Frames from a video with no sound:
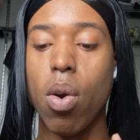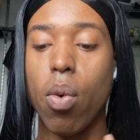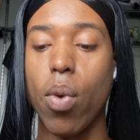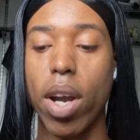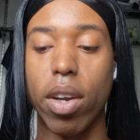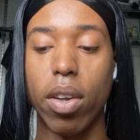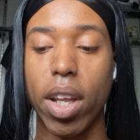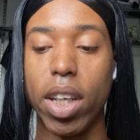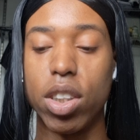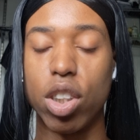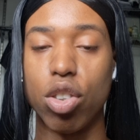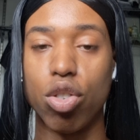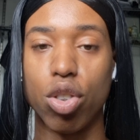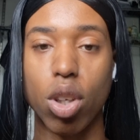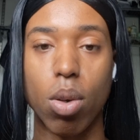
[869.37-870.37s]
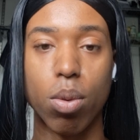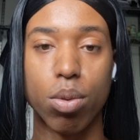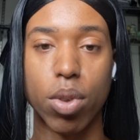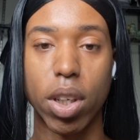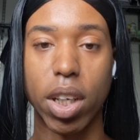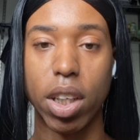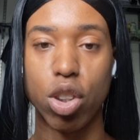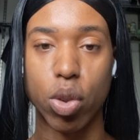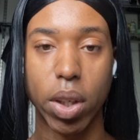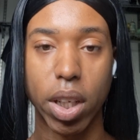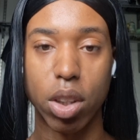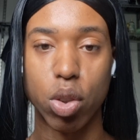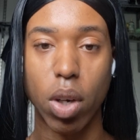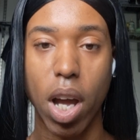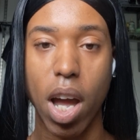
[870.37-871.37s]
regulations. Don't freaking drink
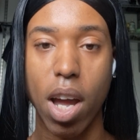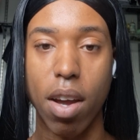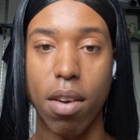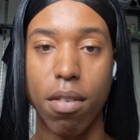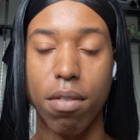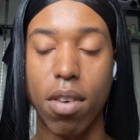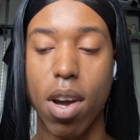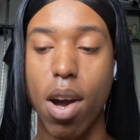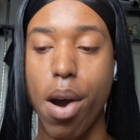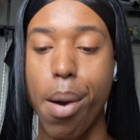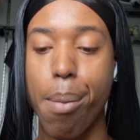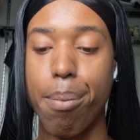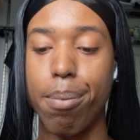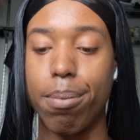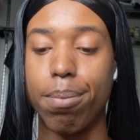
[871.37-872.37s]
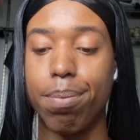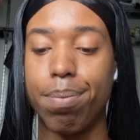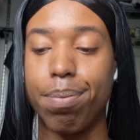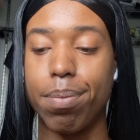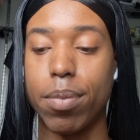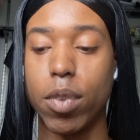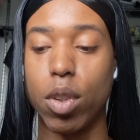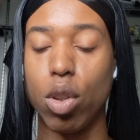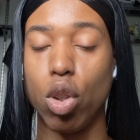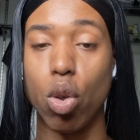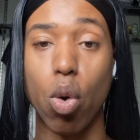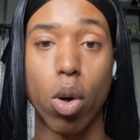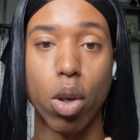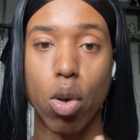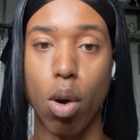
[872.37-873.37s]
and drive.
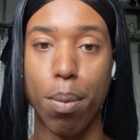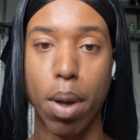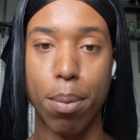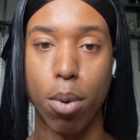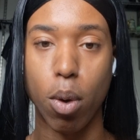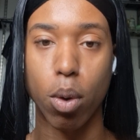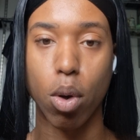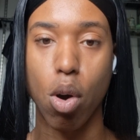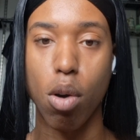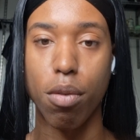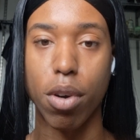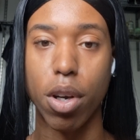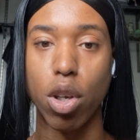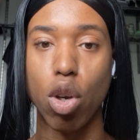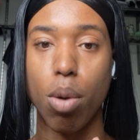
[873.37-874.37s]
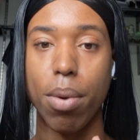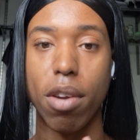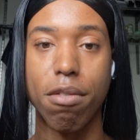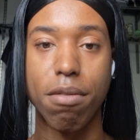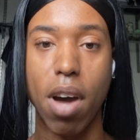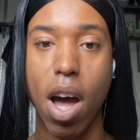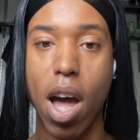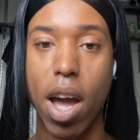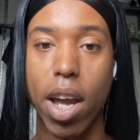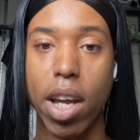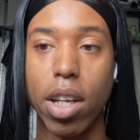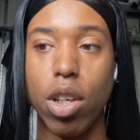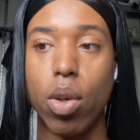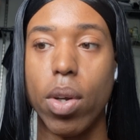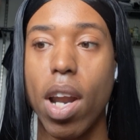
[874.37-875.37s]
Or you'll be pulled over, you'll be
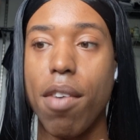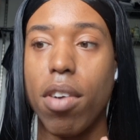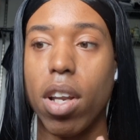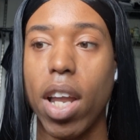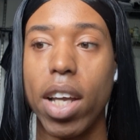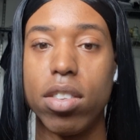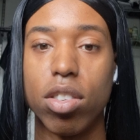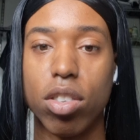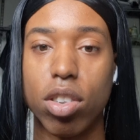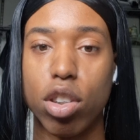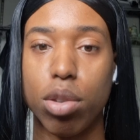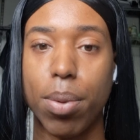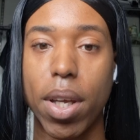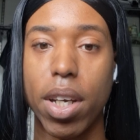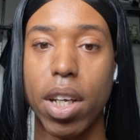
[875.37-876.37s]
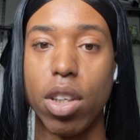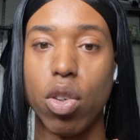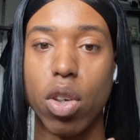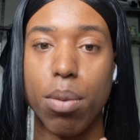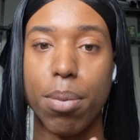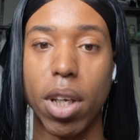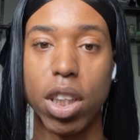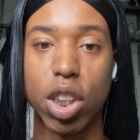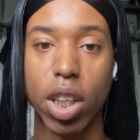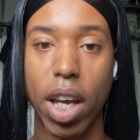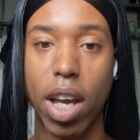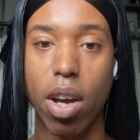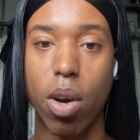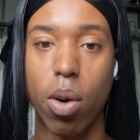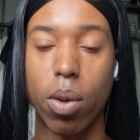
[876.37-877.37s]
fined, you can have your license suspended, you can be
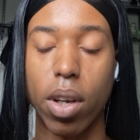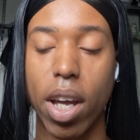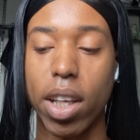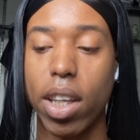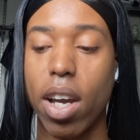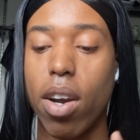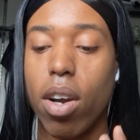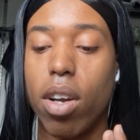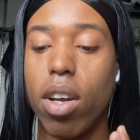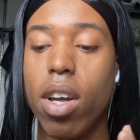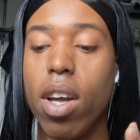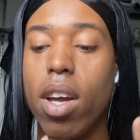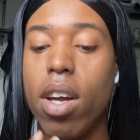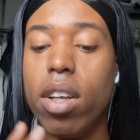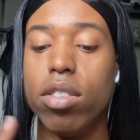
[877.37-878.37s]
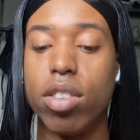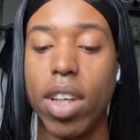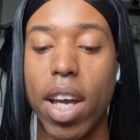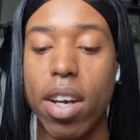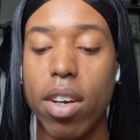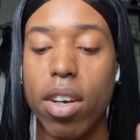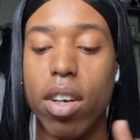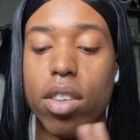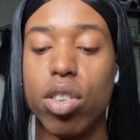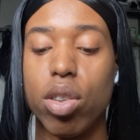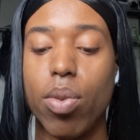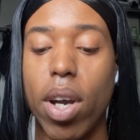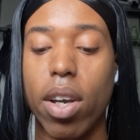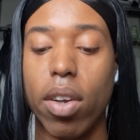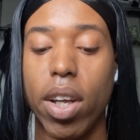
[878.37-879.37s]
jailed. Like, there are standards and
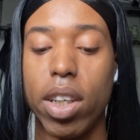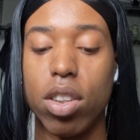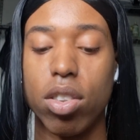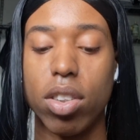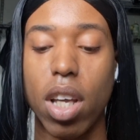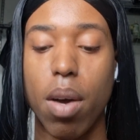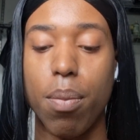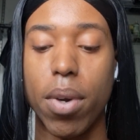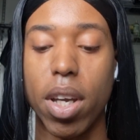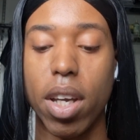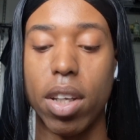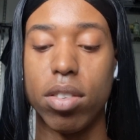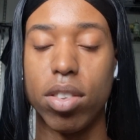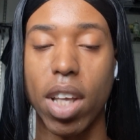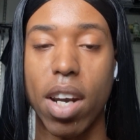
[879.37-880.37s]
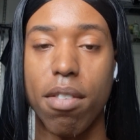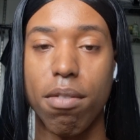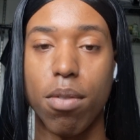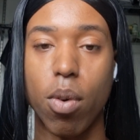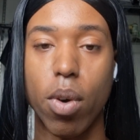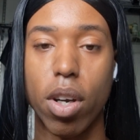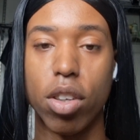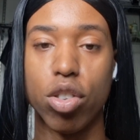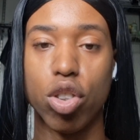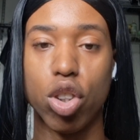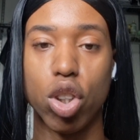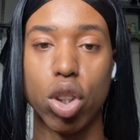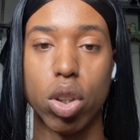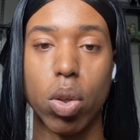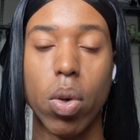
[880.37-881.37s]
regulations that we set and force
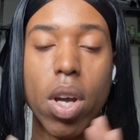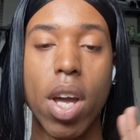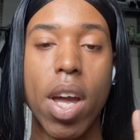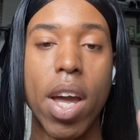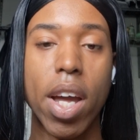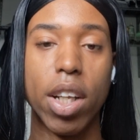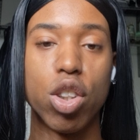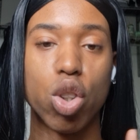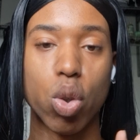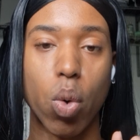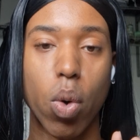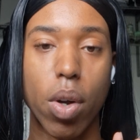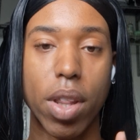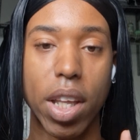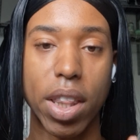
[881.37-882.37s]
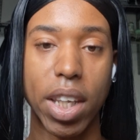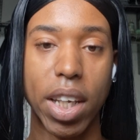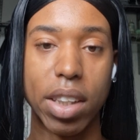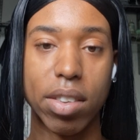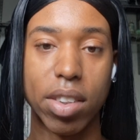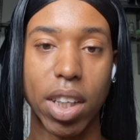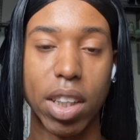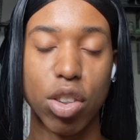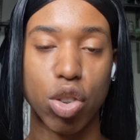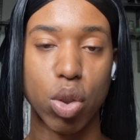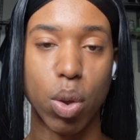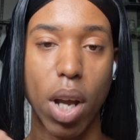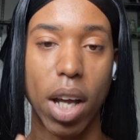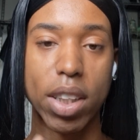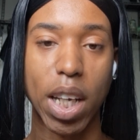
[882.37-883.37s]
to ensure that these things do
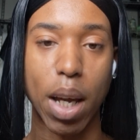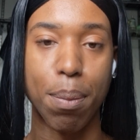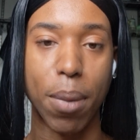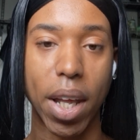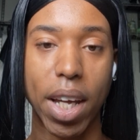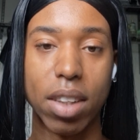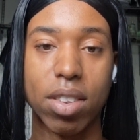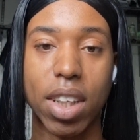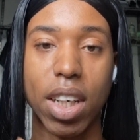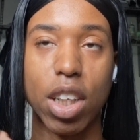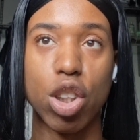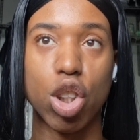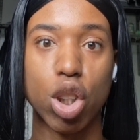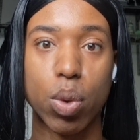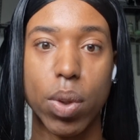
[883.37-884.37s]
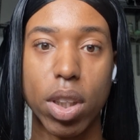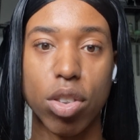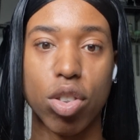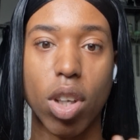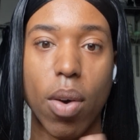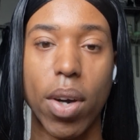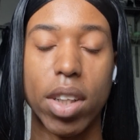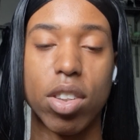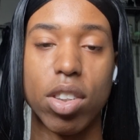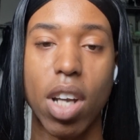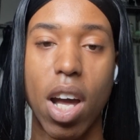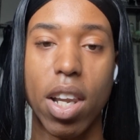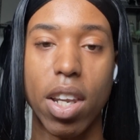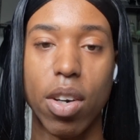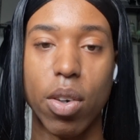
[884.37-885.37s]
not take place, and in doing so, it's
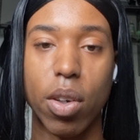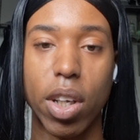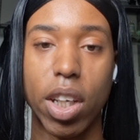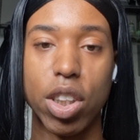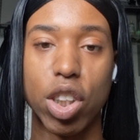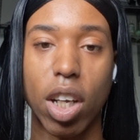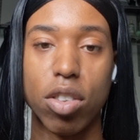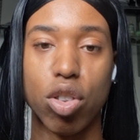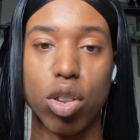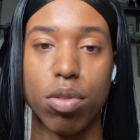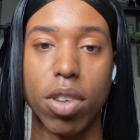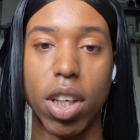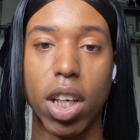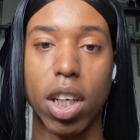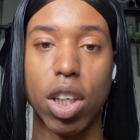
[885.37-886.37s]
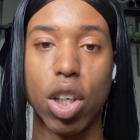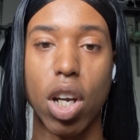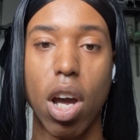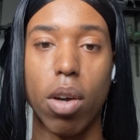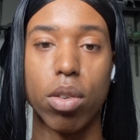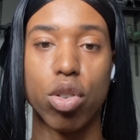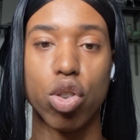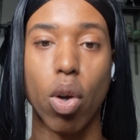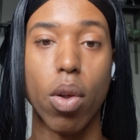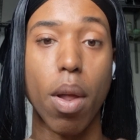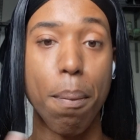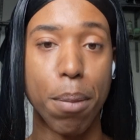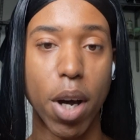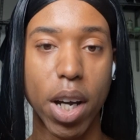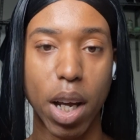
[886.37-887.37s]
not literally just to freaking, throw the
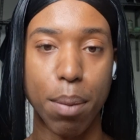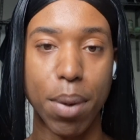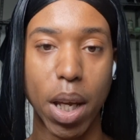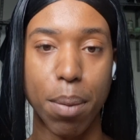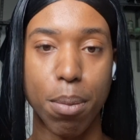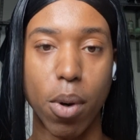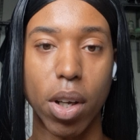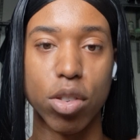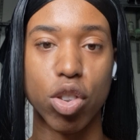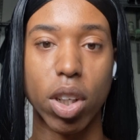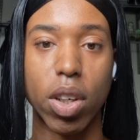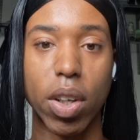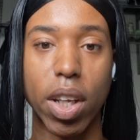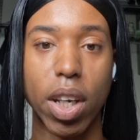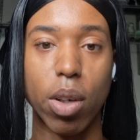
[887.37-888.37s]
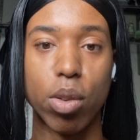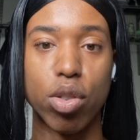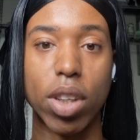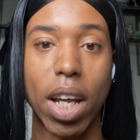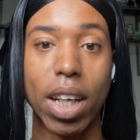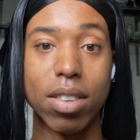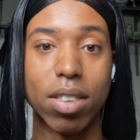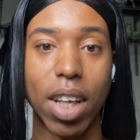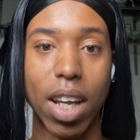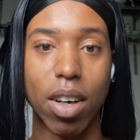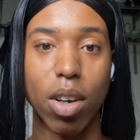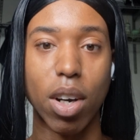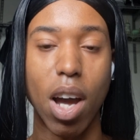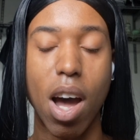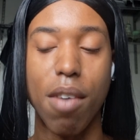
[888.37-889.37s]
book at people. It's literally to set a
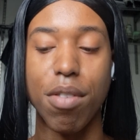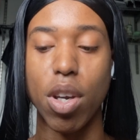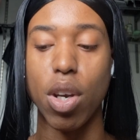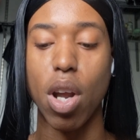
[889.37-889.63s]
standard of,